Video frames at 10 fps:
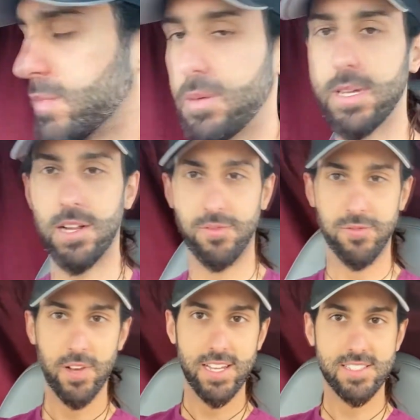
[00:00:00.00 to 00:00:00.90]
Maybe I'll
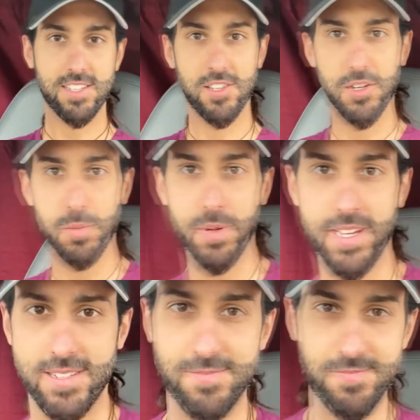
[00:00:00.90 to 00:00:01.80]
flex a little
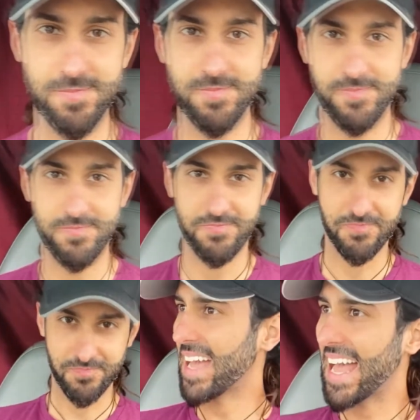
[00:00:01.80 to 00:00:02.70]
bit.
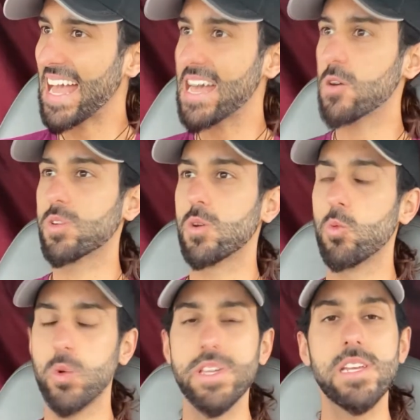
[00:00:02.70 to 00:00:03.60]
How
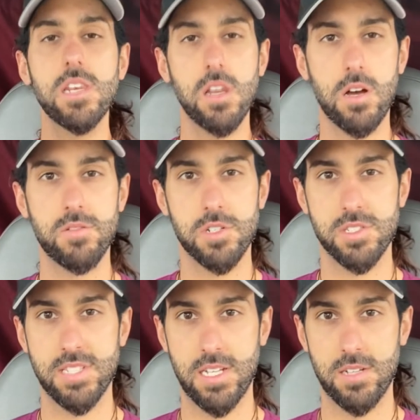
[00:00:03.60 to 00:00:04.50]
can we love
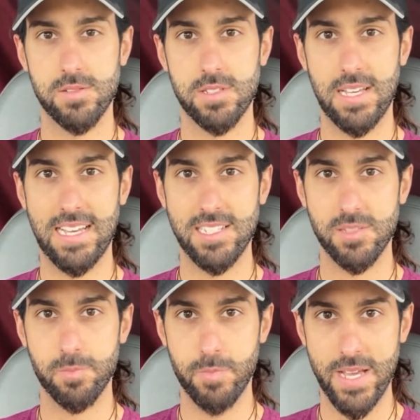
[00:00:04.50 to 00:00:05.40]
ourselves
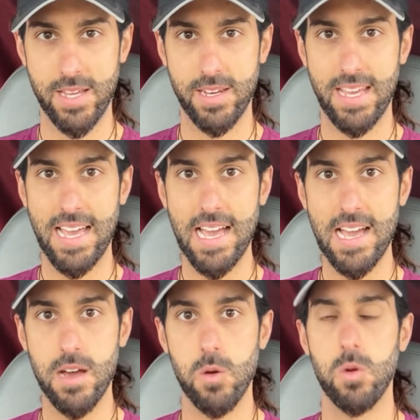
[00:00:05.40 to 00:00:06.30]
as men?
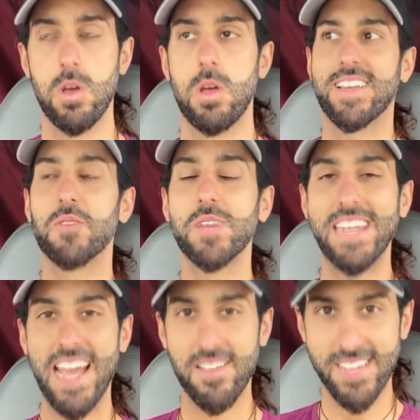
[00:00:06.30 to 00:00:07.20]
How can we
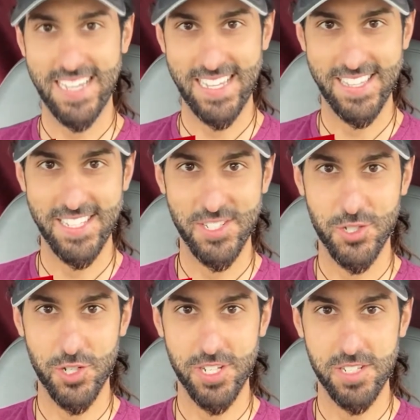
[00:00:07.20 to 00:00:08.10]
navigate this
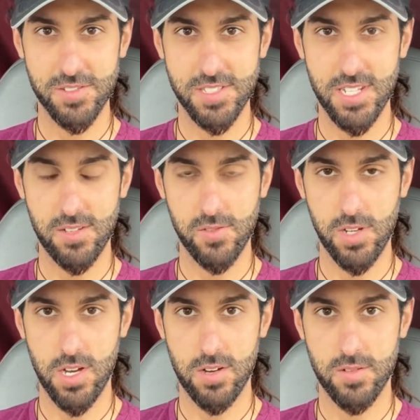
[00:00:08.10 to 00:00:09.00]
journey of
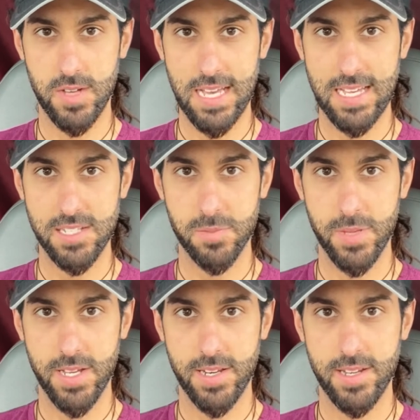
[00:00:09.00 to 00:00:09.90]
self-love as
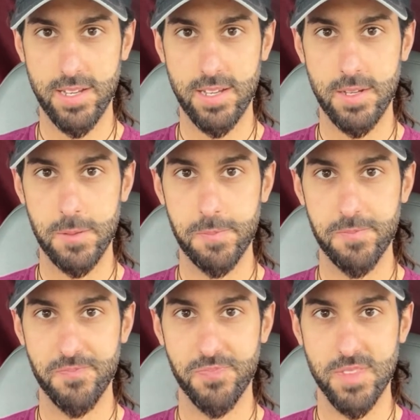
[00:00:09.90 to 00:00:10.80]
men?
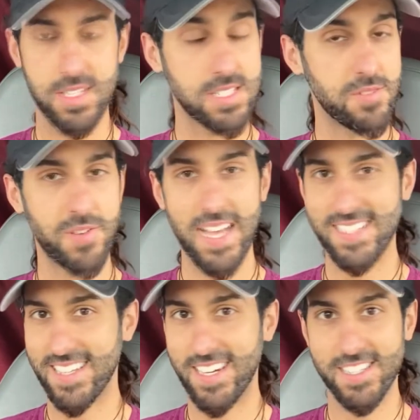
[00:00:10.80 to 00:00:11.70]
This is a
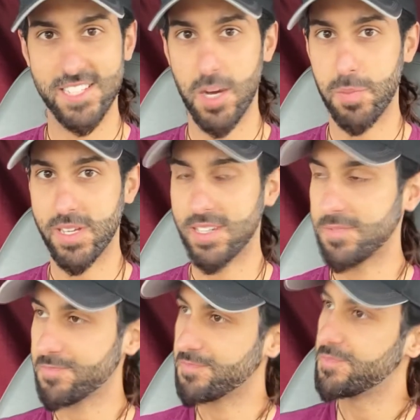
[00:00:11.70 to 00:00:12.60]
fascinating topic.
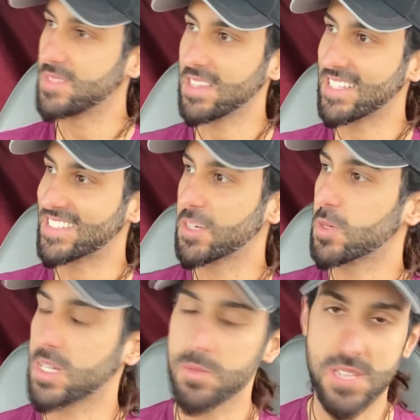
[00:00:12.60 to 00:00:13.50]
Let's see
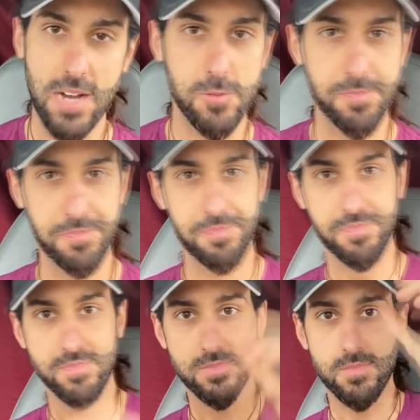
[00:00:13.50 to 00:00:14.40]
what comes out.
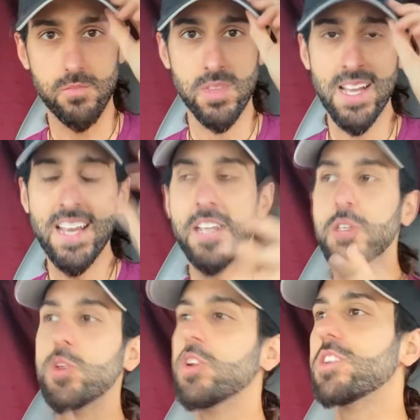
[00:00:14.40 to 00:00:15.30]

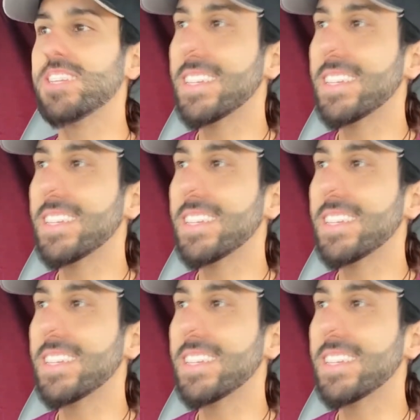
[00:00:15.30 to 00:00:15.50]
You don't